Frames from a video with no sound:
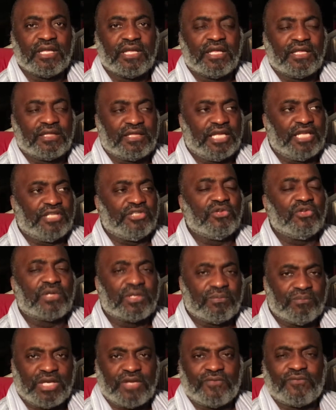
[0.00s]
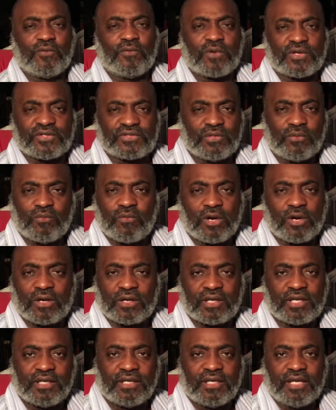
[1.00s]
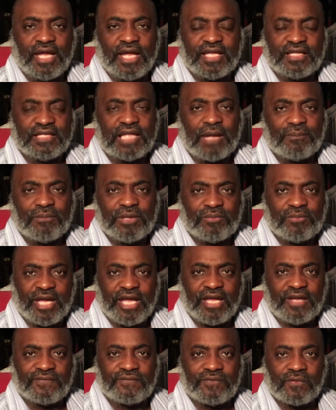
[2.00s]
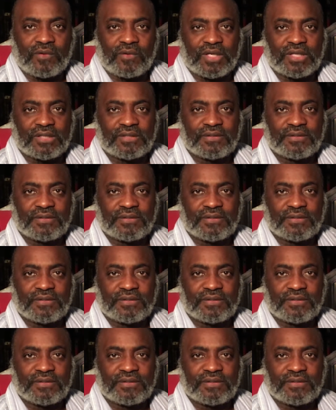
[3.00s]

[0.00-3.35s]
then you can be forced to work and not be paid for it.